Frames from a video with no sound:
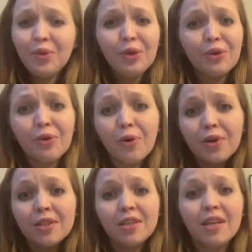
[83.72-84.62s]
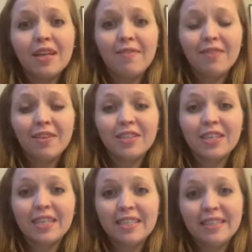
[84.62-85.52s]
your cortisol levels are
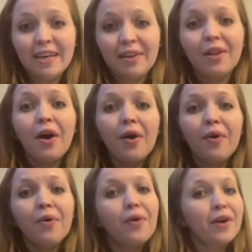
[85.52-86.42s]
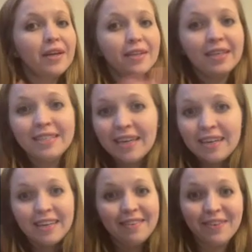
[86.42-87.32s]
going to stay low or at least at
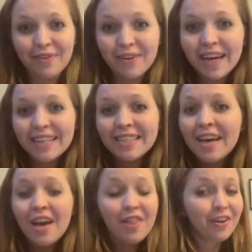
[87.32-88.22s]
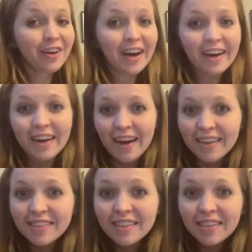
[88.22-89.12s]
an even rate. They're not going to
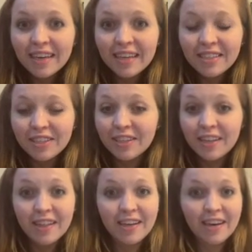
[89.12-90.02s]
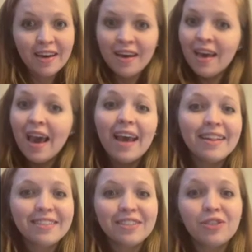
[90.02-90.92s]
escalate. You're going to think, hey,
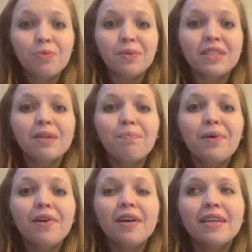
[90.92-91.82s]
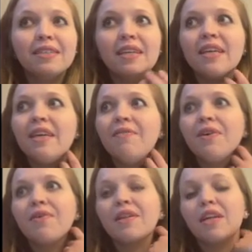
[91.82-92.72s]
this is super simple. It's going to give
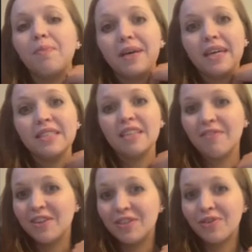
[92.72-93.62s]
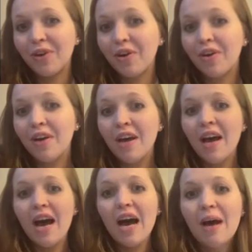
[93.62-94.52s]
you a little bit self-control
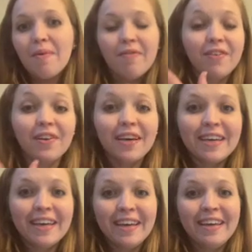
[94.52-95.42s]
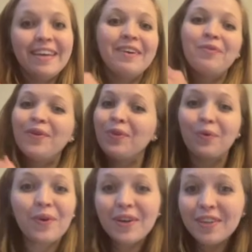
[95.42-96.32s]
and feel like when the
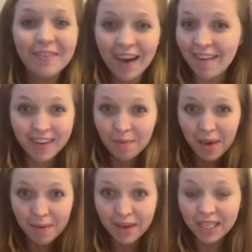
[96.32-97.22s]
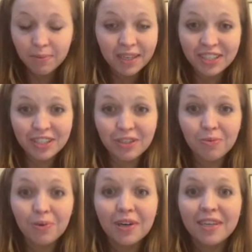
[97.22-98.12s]
world of having a baby, especially a
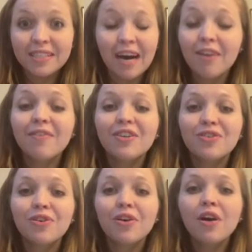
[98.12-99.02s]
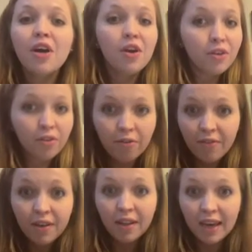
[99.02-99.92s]
newborn, is out of control, you
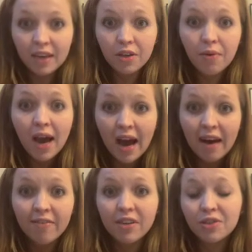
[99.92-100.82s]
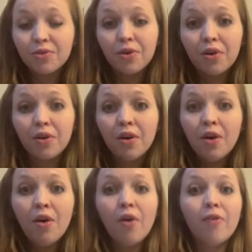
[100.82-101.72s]
feel like you have control
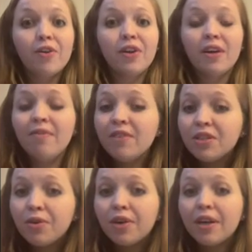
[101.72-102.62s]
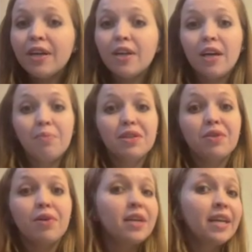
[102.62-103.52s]
over your inventory. You're able to
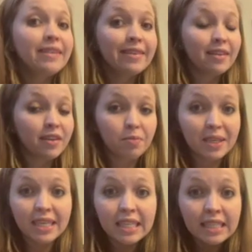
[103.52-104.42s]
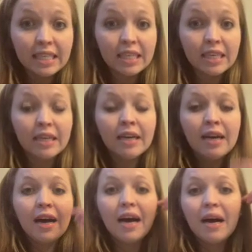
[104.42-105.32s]
organize it a little bit easier,
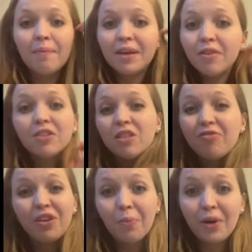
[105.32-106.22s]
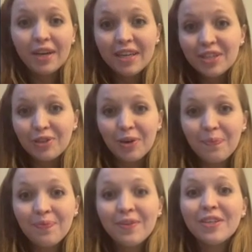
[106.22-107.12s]
and you just feel more in control.
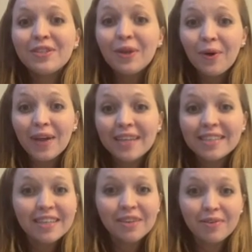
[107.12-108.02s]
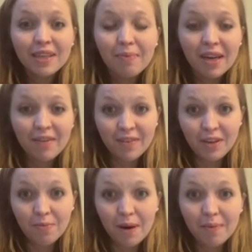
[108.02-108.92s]
So that's going to really benefit
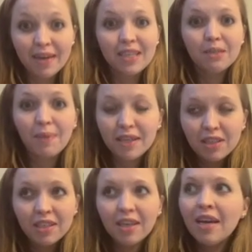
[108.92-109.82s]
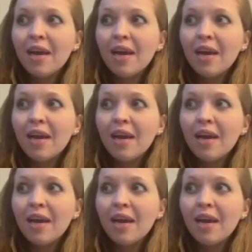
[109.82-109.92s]
you, mama, especially